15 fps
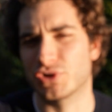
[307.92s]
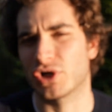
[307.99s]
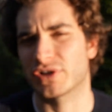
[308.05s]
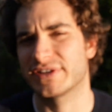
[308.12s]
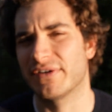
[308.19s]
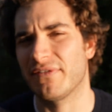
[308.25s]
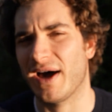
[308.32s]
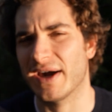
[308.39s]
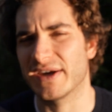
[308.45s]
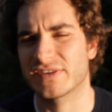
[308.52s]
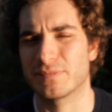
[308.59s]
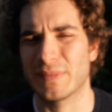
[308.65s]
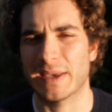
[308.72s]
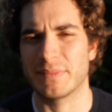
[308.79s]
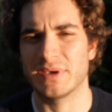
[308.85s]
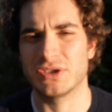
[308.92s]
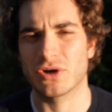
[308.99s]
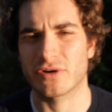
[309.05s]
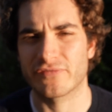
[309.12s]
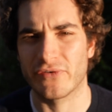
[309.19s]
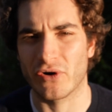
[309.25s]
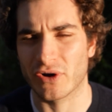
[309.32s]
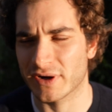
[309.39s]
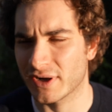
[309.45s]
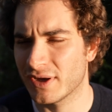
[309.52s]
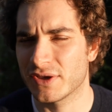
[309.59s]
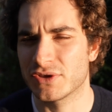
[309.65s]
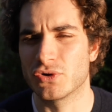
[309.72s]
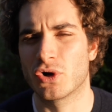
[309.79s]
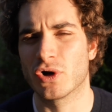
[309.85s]
your device, maybe your phone,
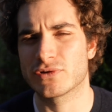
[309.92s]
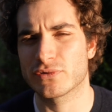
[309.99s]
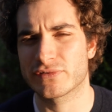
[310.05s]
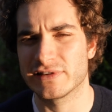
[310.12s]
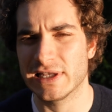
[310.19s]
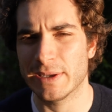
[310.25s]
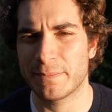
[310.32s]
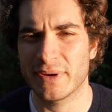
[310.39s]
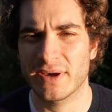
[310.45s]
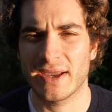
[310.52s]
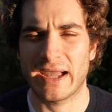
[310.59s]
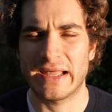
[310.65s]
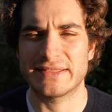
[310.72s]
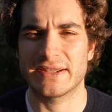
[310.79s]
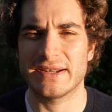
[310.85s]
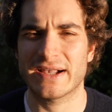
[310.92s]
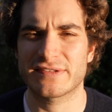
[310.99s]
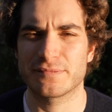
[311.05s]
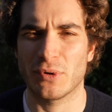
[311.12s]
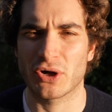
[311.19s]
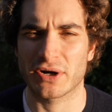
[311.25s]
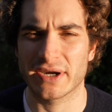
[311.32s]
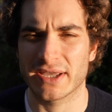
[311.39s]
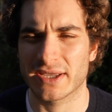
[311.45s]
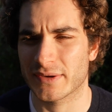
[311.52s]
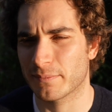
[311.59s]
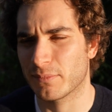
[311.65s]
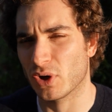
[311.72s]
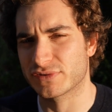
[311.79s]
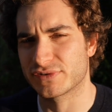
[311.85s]
you go to sleep, and the next morning
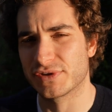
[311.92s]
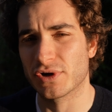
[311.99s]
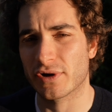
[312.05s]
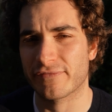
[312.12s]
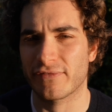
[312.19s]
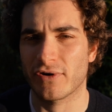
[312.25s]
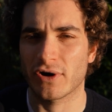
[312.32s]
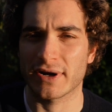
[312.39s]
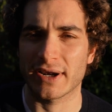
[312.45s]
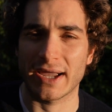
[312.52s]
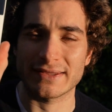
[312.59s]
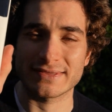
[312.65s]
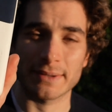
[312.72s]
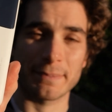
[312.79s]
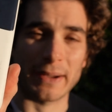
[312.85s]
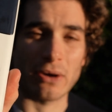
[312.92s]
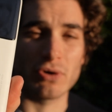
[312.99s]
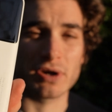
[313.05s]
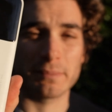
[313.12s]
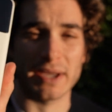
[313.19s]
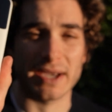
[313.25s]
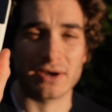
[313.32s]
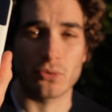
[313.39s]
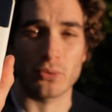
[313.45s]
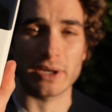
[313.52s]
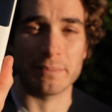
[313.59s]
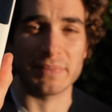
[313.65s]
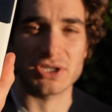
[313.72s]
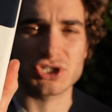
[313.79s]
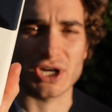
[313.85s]
both your phone and the power bank will
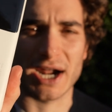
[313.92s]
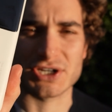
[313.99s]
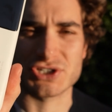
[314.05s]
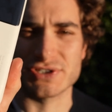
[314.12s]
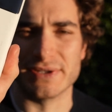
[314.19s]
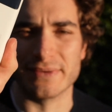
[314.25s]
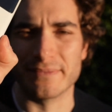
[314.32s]
be charged.